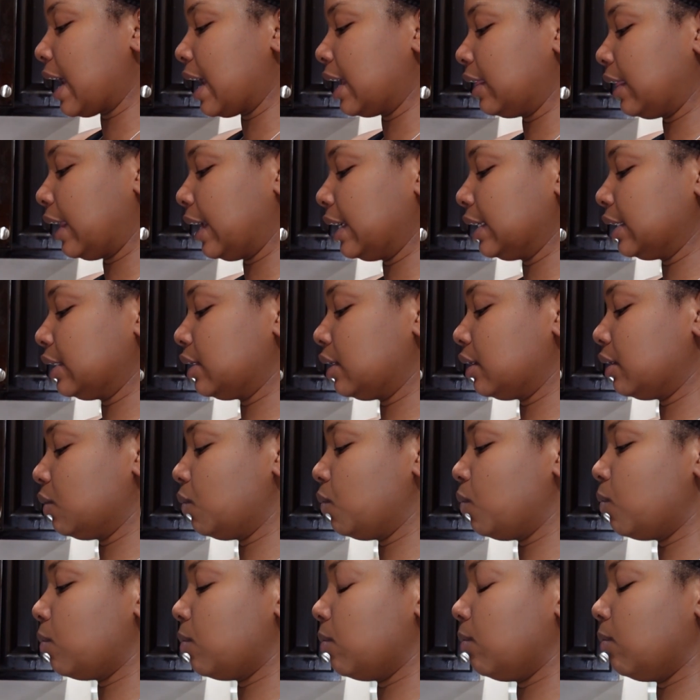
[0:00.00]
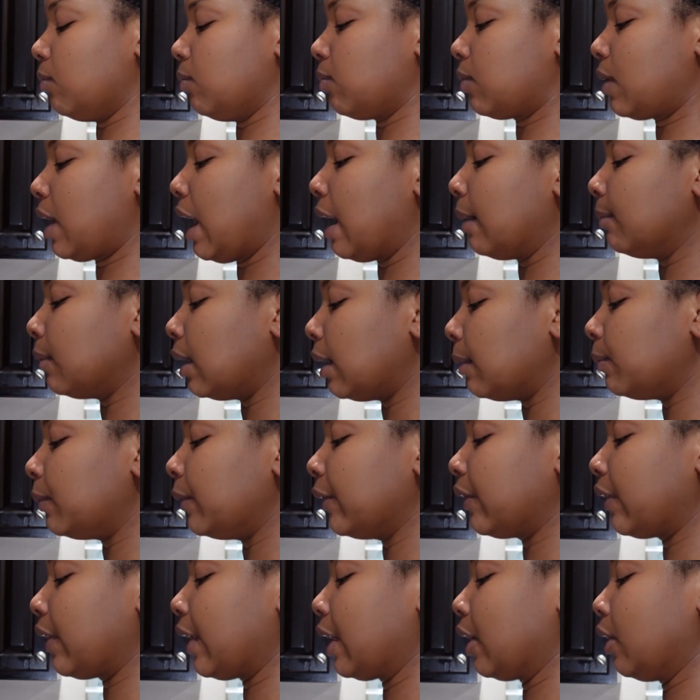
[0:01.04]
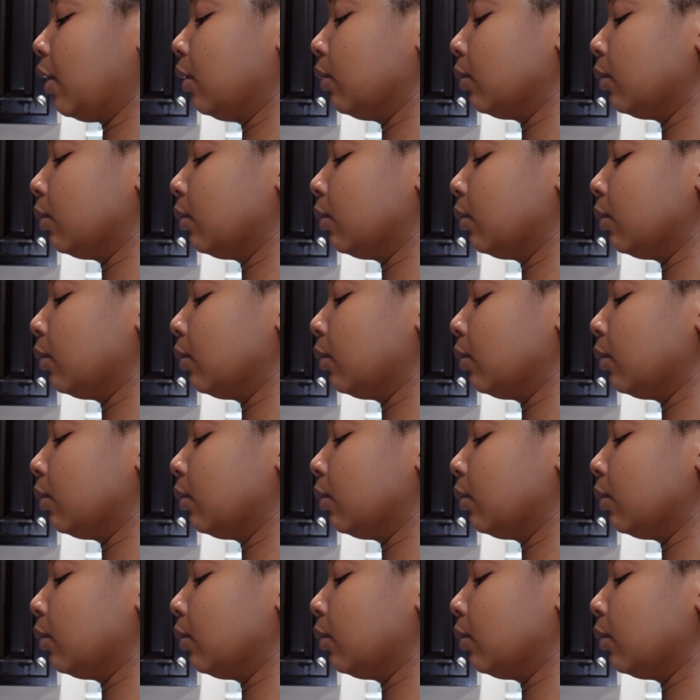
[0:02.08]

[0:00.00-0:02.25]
I like to come up with like